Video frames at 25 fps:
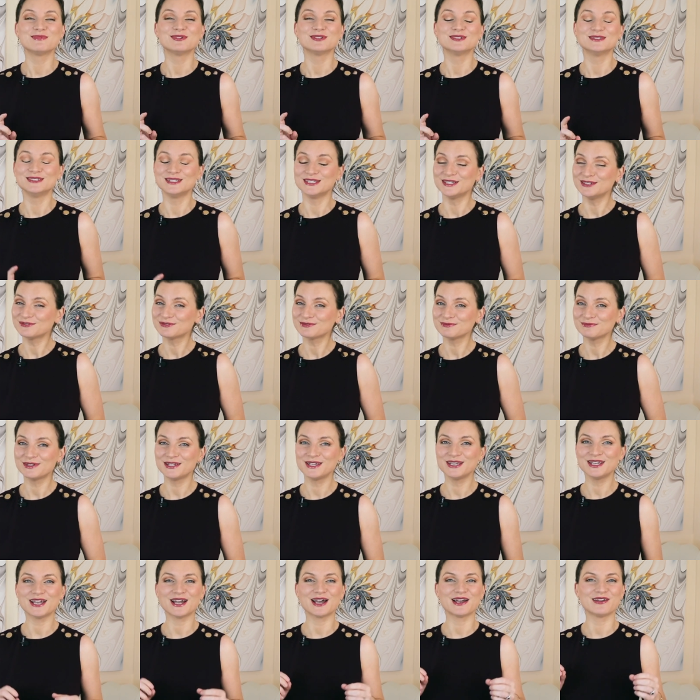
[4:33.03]
Believe
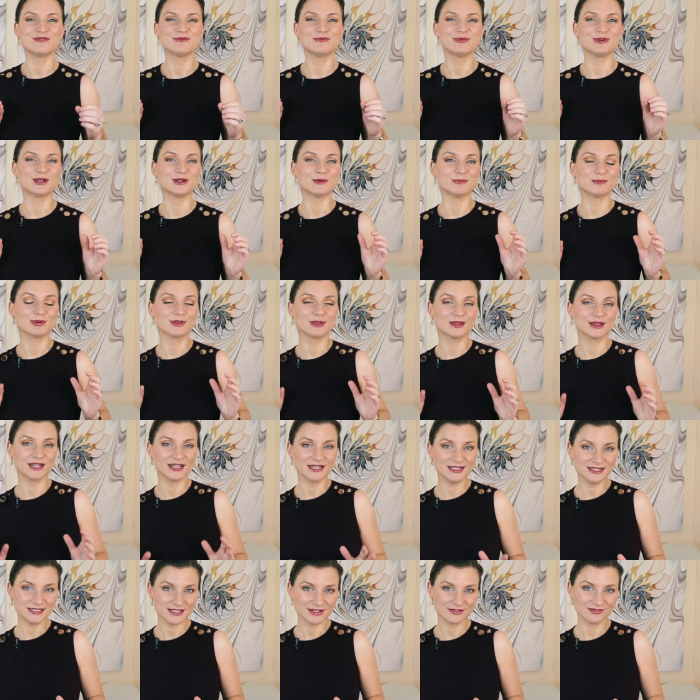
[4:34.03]
me, I've been in
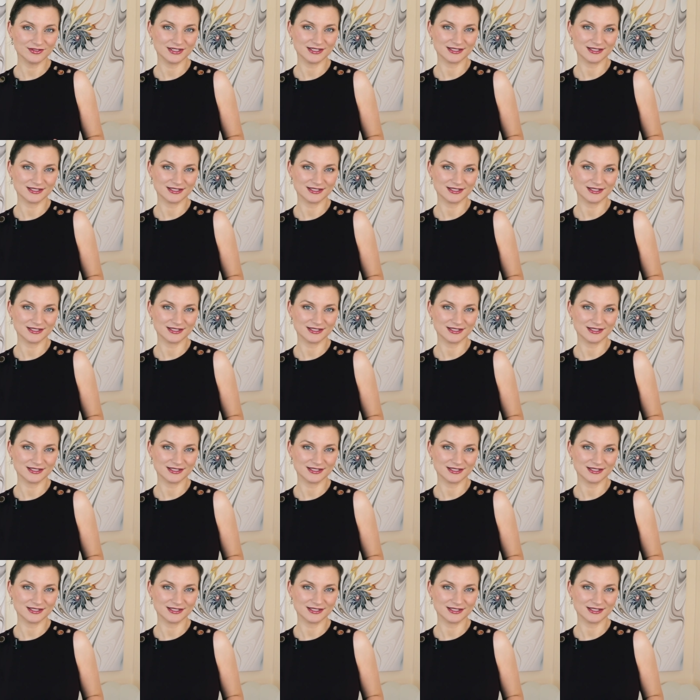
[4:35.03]
plenty of